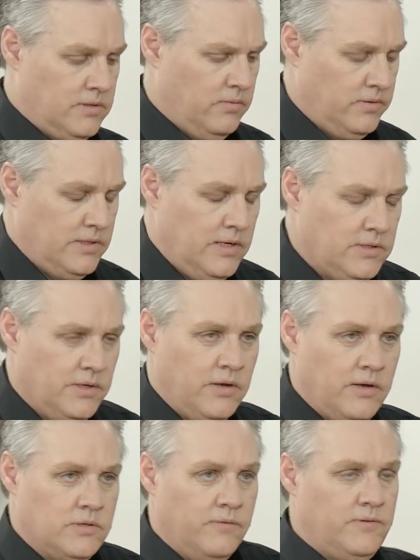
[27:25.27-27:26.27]
So it essentially
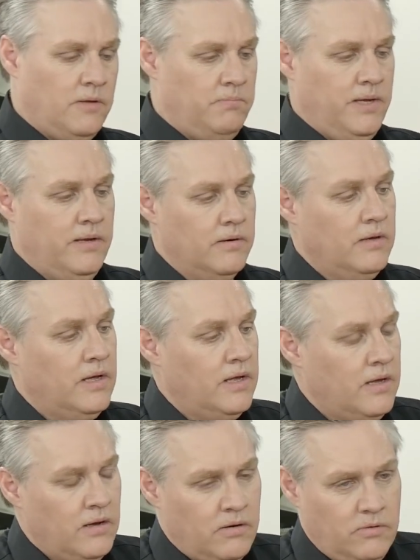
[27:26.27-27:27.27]
goes off to your bin,
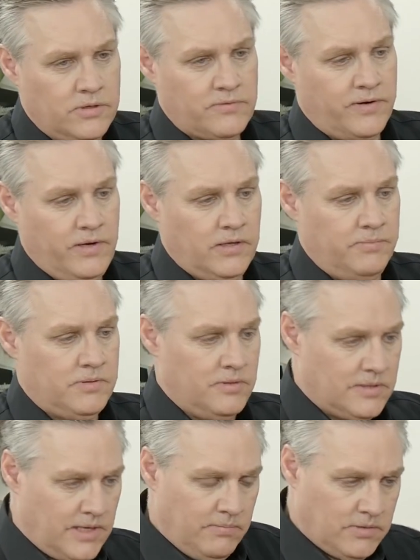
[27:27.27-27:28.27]
looks for any clips of the
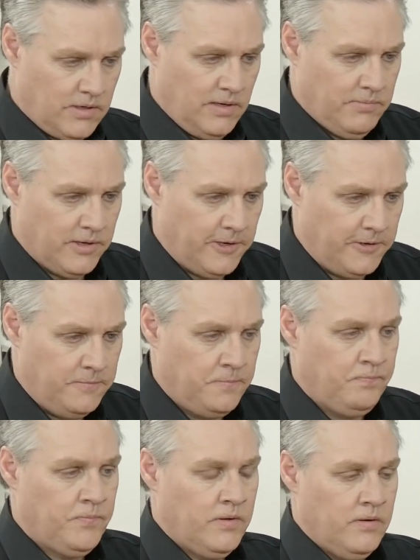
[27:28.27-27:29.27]
same time code,
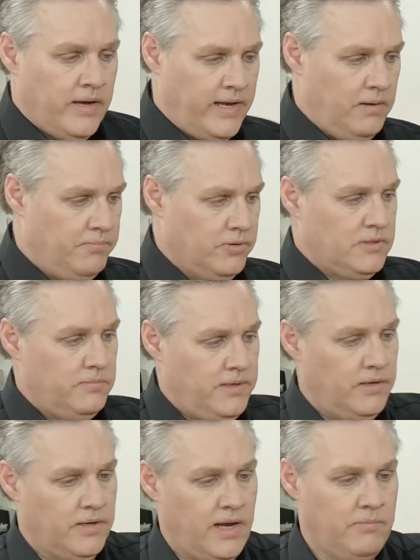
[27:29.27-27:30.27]
and then puts them in
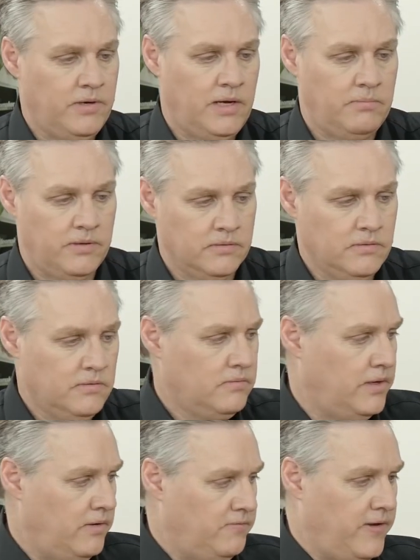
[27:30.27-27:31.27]
the camera number
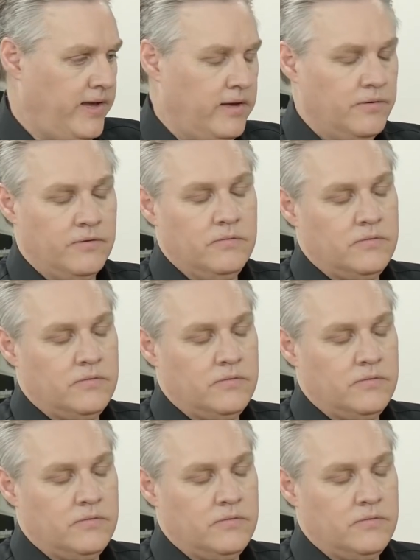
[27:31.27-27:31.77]
that it found.